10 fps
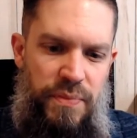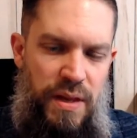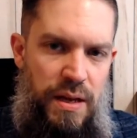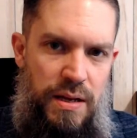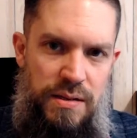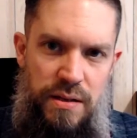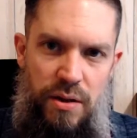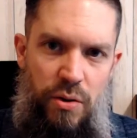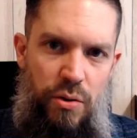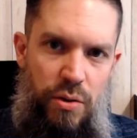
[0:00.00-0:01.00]
He is
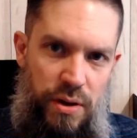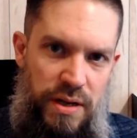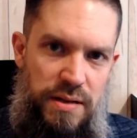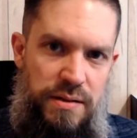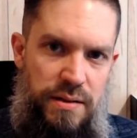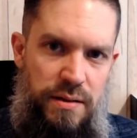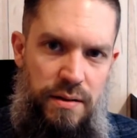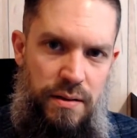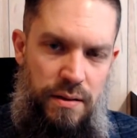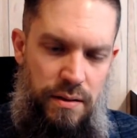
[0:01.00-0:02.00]
the earliest
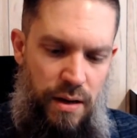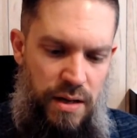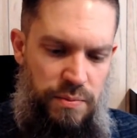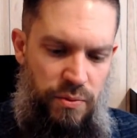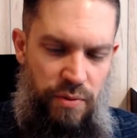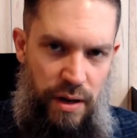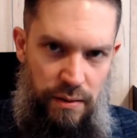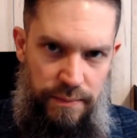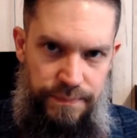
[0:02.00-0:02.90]
gospel writer.